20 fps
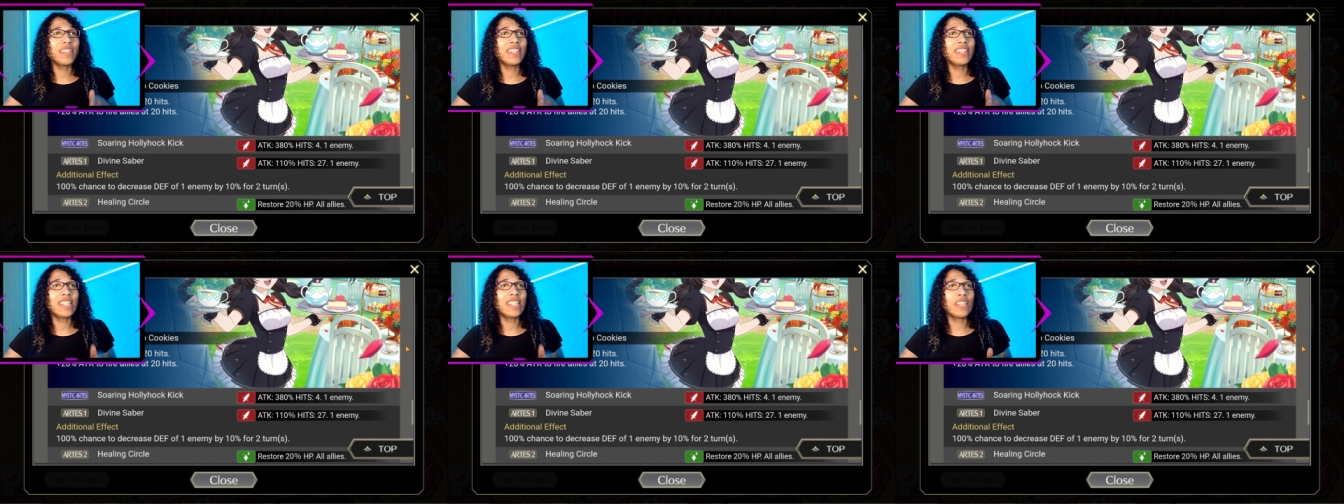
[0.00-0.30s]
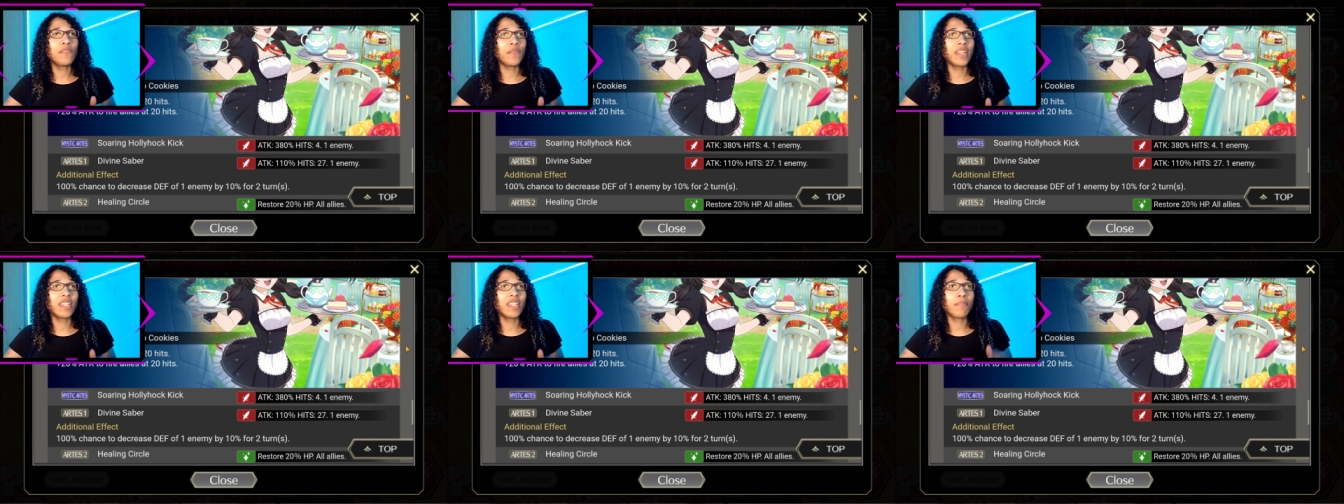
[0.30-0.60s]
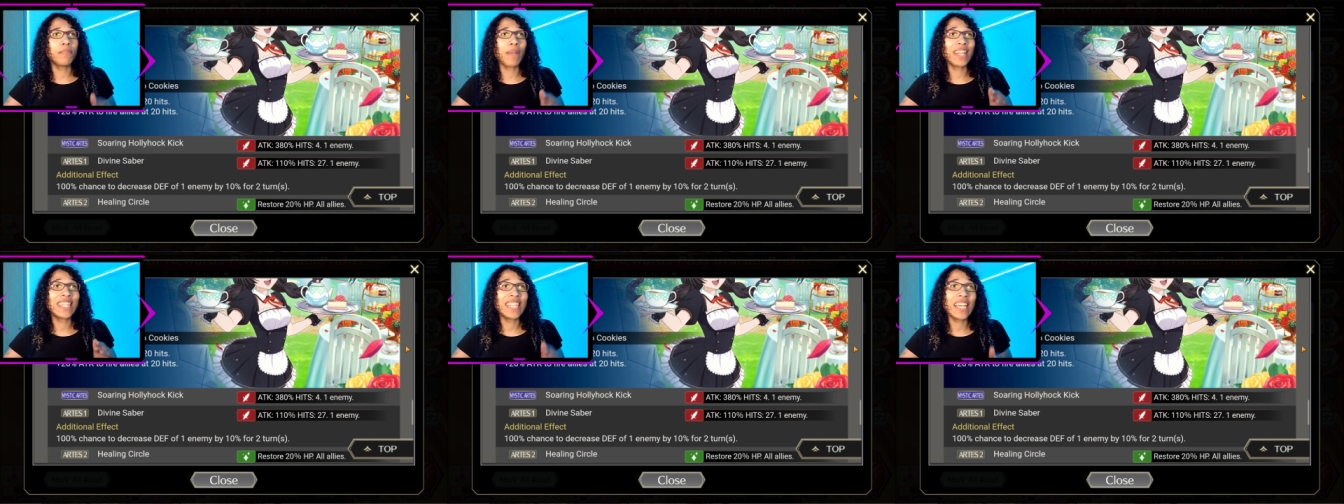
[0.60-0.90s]

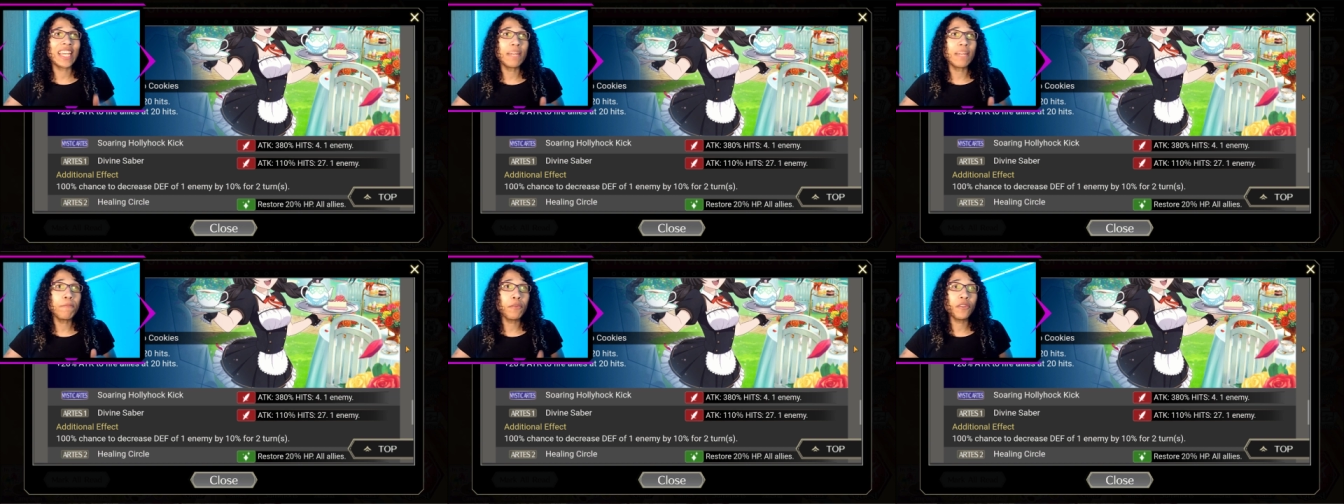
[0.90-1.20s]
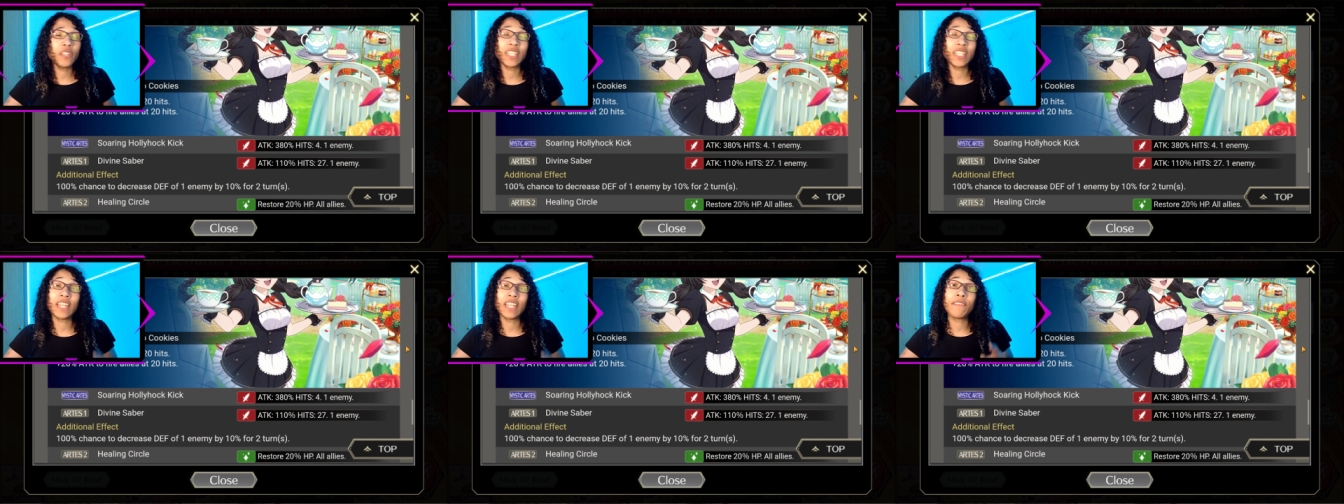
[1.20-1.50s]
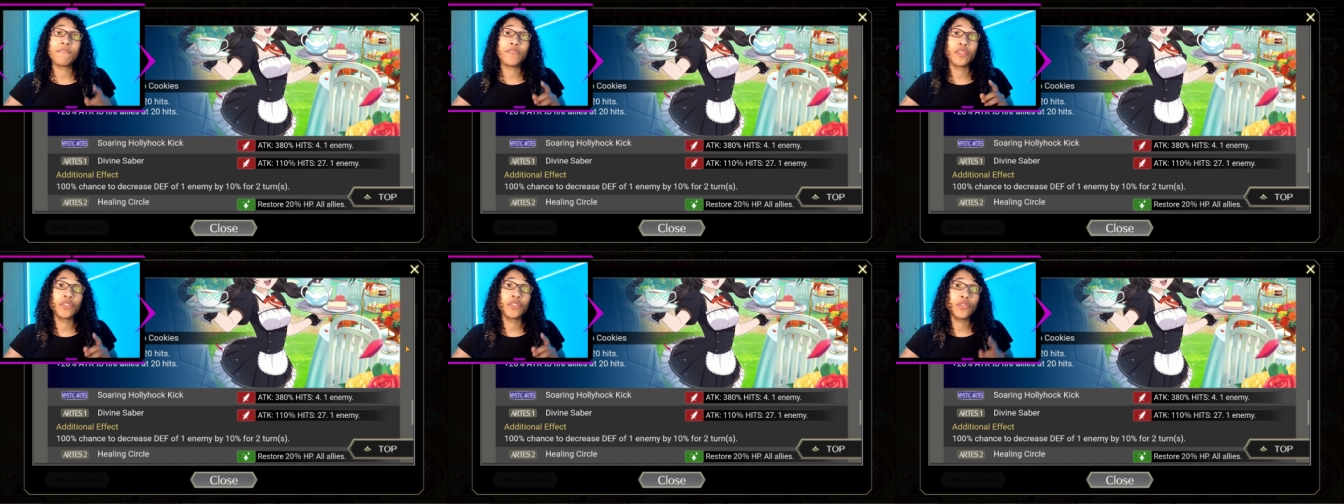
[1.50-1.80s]
defense by
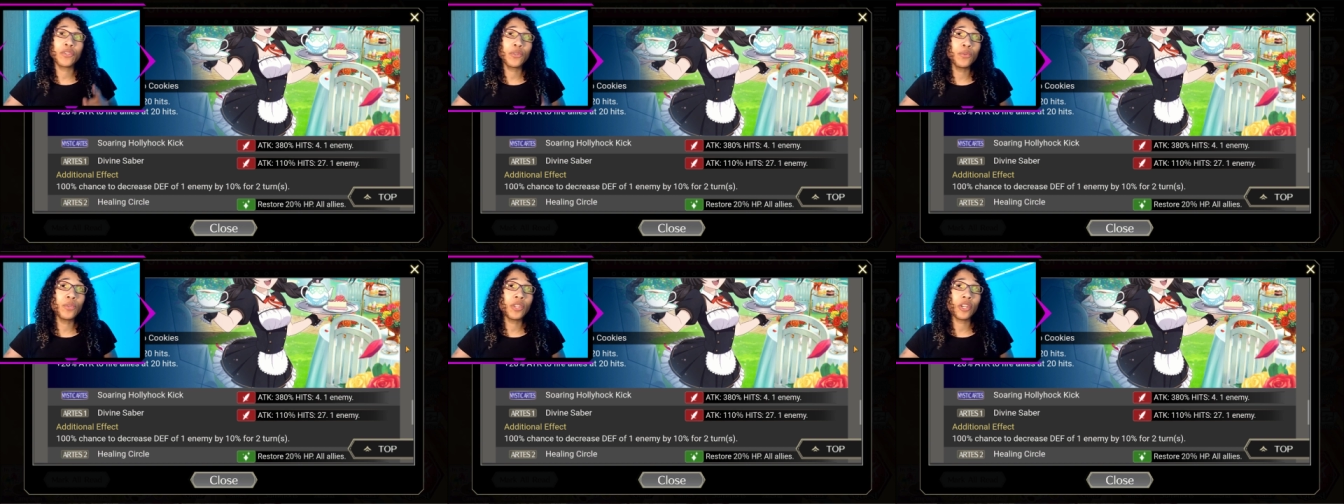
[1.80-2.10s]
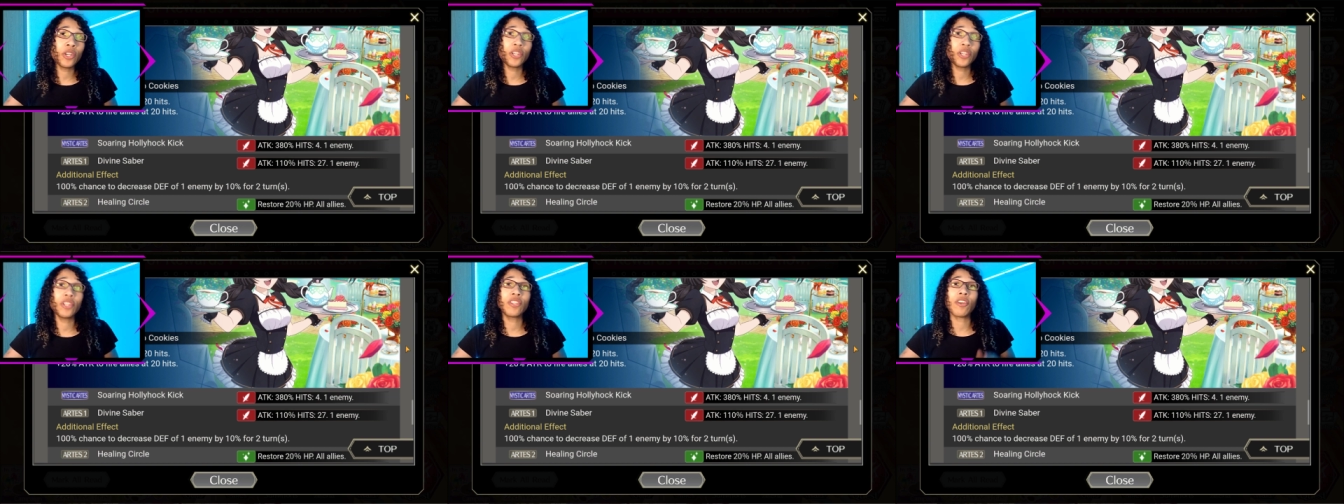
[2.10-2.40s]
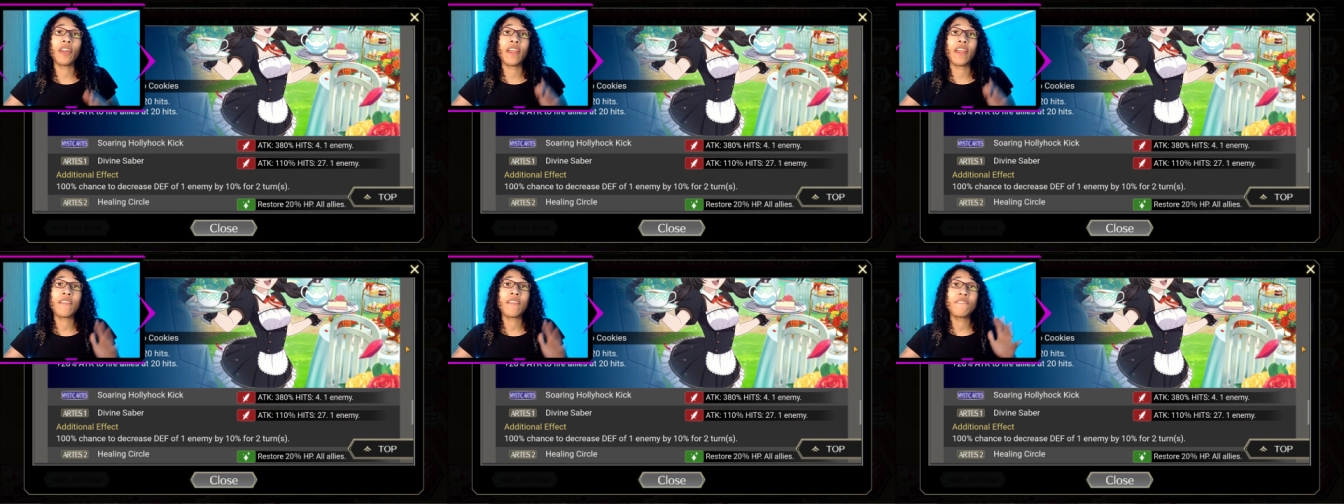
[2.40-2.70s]
10% for 2
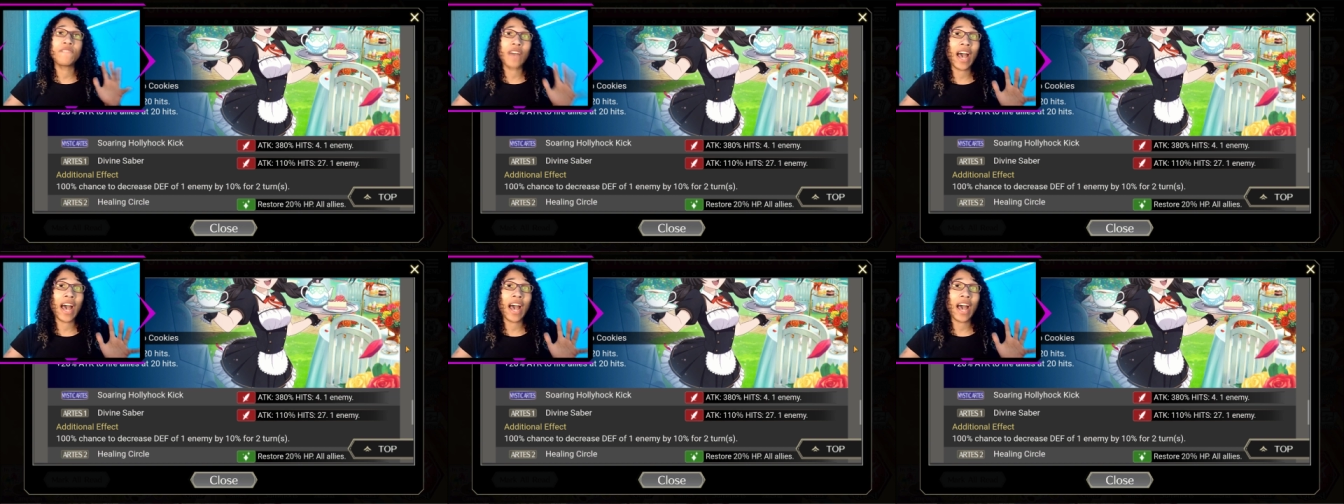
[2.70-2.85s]
turns on a